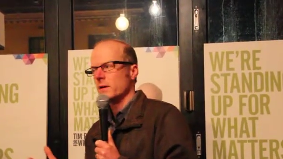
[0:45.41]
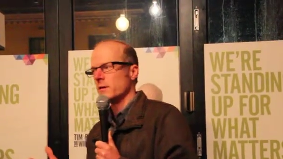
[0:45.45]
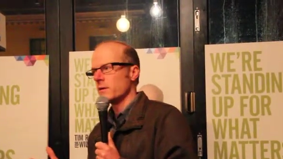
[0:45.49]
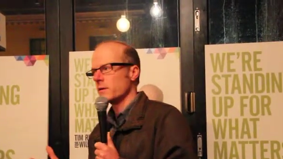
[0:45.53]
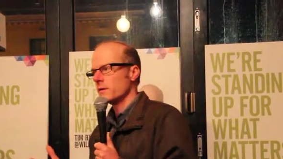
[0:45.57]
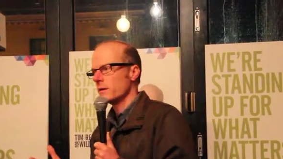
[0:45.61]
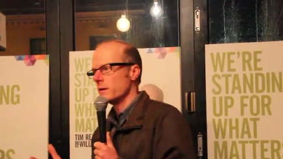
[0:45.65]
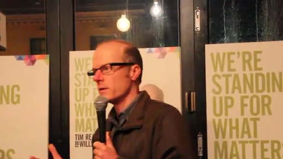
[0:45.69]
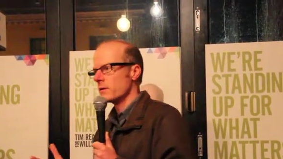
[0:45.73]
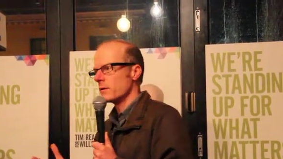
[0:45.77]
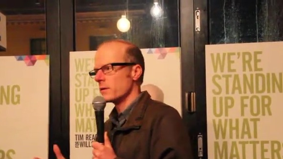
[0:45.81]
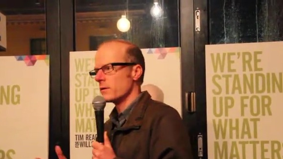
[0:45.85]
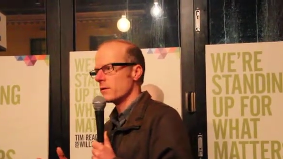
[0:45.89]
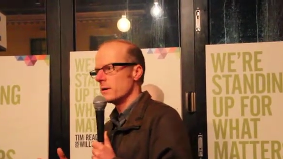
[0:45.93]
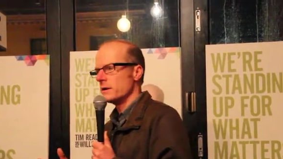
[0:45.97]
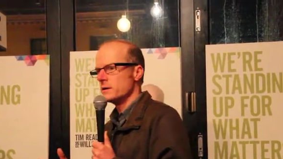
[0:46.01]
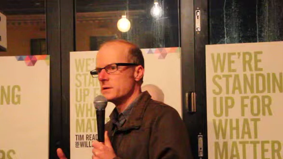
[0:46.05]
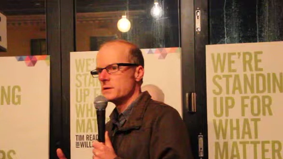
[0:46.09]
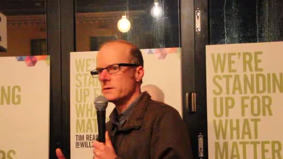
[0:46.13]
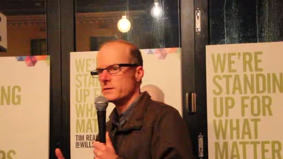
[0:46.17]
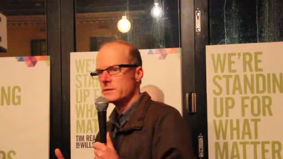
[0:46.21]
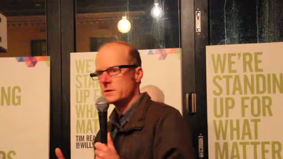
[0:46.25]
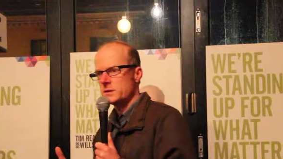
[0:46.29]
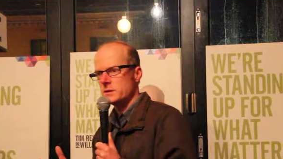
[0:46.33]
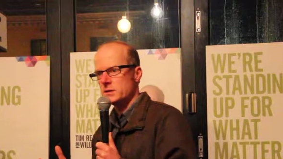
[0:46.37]
and I think the
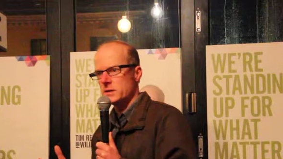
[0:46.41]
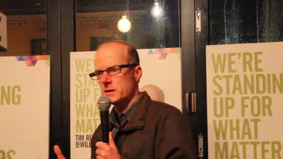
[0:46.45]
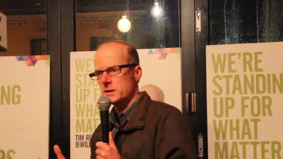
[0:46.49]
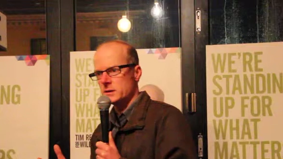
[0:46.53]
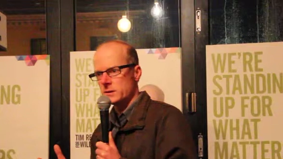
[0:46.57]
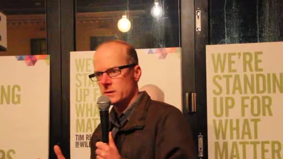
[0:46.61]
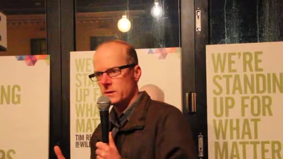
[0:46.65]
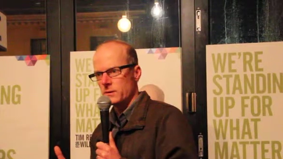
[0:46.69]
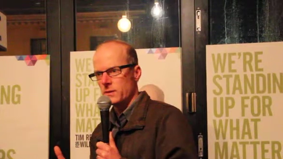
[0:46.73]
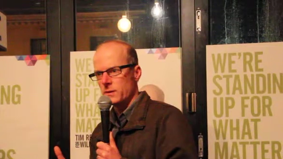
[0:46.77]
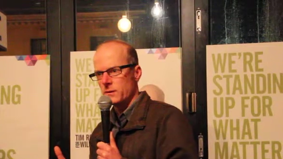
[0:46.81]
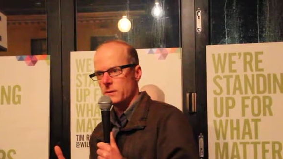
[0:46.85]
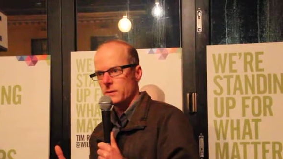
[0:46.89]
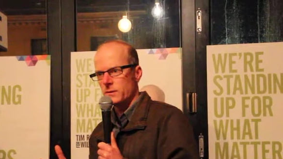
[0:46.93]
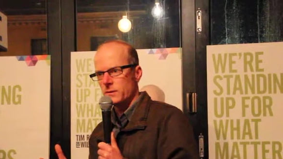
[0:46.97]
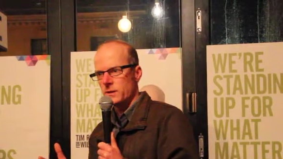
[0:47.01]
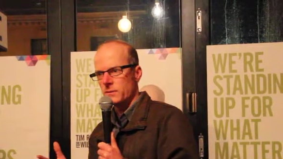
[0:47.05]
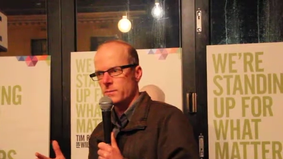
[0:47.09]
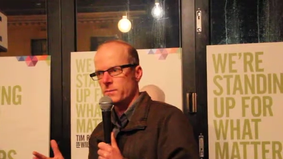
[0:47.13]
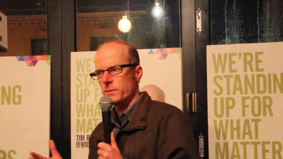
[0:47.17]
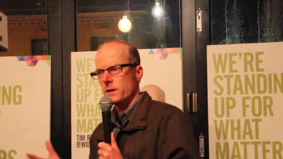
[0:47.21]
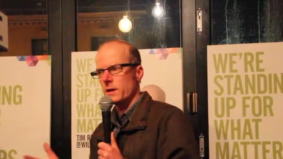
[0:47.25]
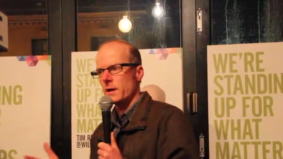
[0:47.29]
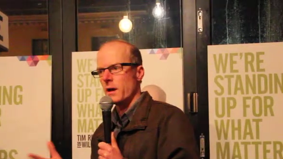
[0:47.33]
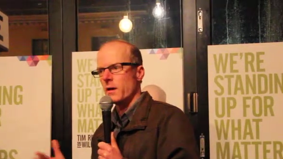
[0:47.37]
Greens have suggested that
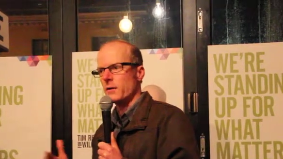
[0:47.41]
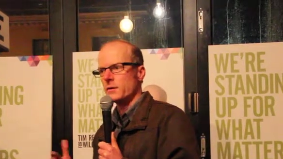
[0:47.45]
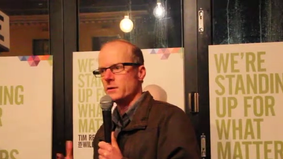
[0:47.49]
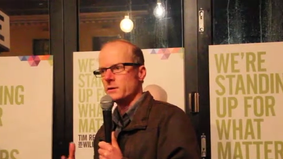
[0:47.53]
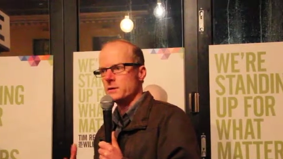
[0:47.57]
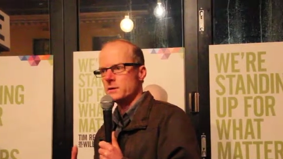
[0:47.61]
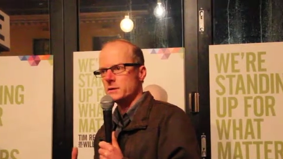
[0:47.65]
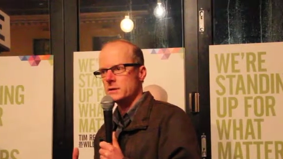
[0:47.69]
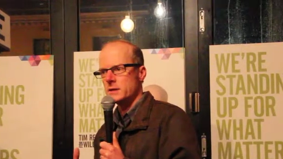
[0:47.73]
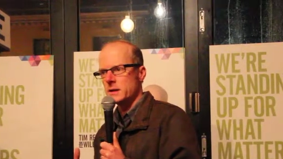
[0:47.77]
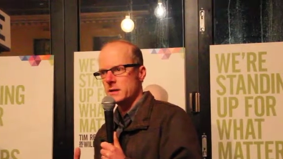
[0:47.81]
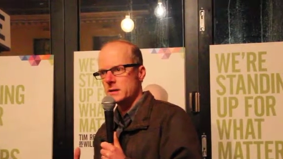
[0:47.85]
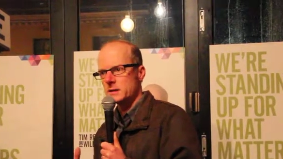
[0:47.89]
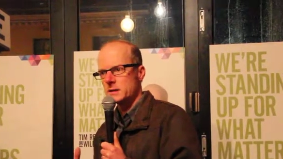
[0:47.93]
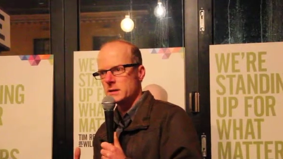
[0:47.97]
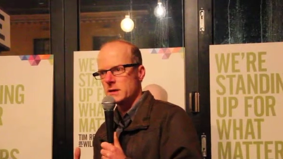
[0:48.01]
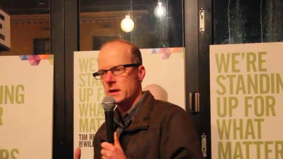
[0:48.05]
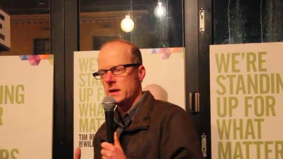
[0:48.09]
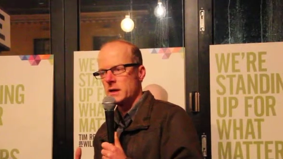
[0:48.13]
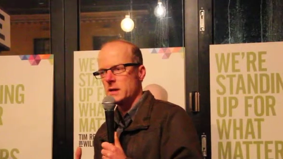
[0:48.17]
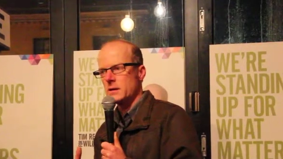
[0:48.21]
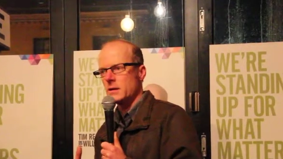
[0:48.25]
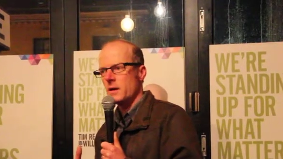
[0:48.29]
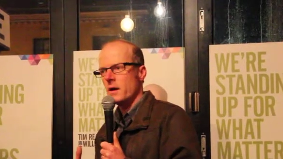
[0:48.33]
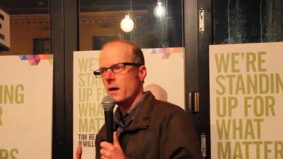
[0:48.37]
it be lowered to
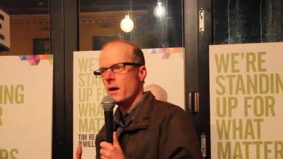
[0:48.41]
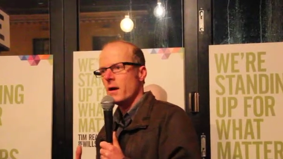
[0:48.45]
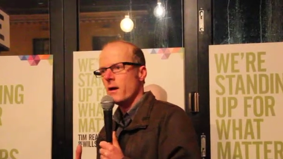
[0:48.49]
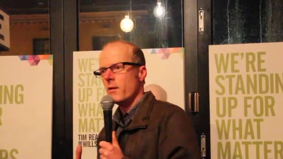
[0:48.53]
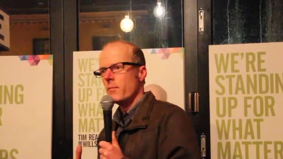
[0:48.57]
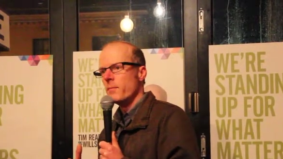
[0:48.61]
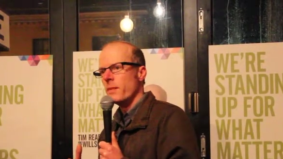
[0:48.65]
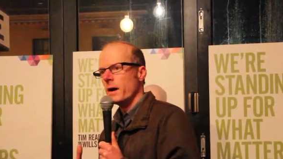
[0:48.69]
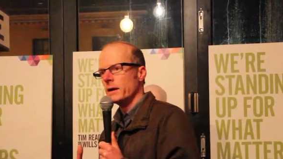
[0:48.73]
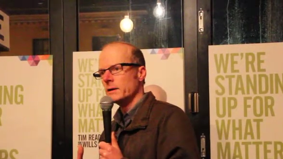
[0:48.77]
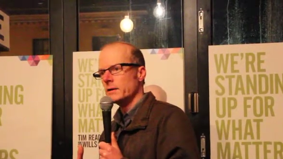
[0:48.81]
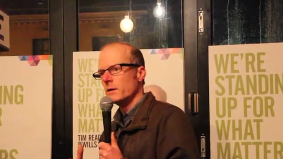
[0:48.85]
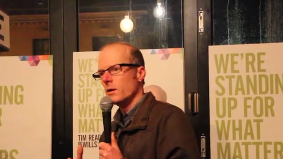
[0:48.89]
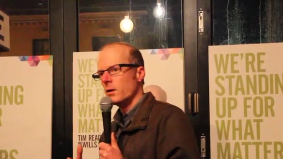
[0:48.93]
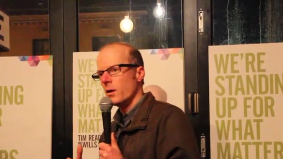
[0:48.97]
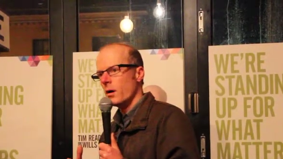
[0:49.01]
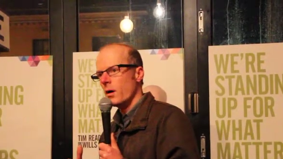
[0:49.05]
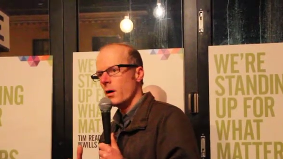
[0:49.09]
16, but